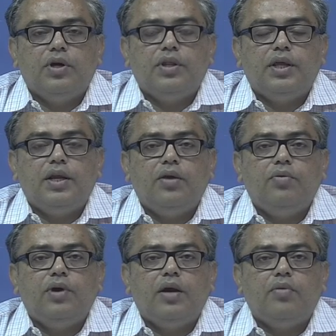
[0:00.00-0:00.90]
that you
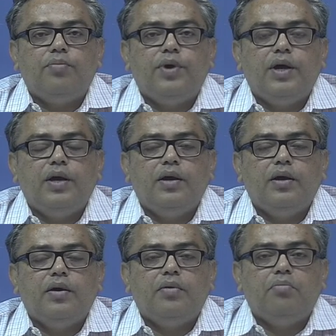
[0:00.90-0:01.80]
can bring
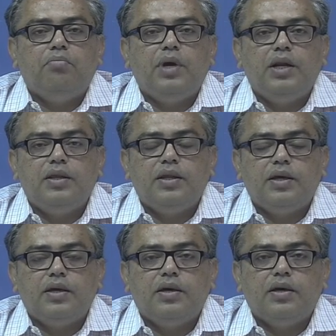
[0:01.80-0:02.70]
many
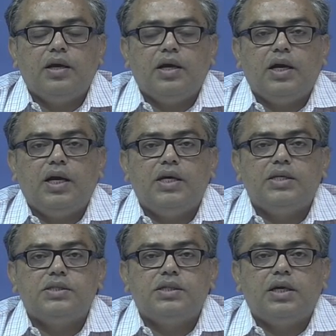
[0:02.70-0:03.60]
things
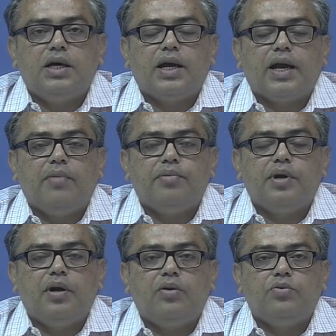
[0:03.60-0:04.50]
as a
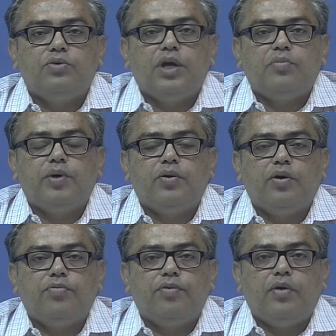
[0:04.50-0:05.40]
capital to that particular
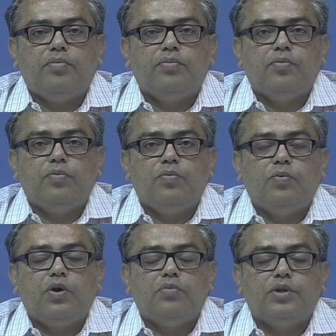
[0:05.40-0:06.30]
firm.
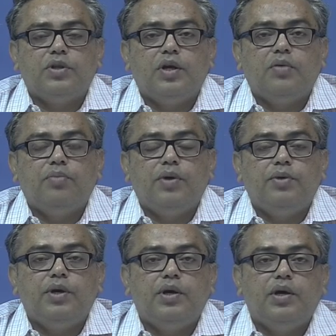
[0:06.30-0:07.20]
One of the thing may
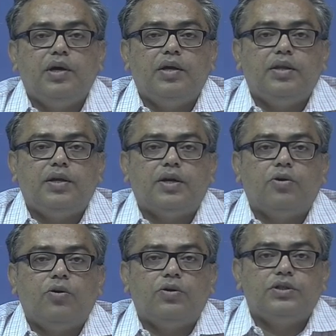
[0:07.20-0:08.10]
be the
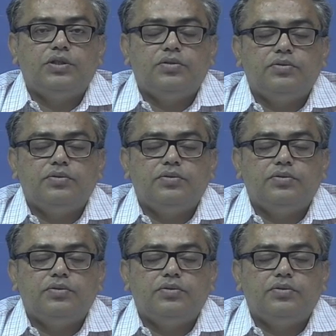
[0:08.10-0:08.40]
technology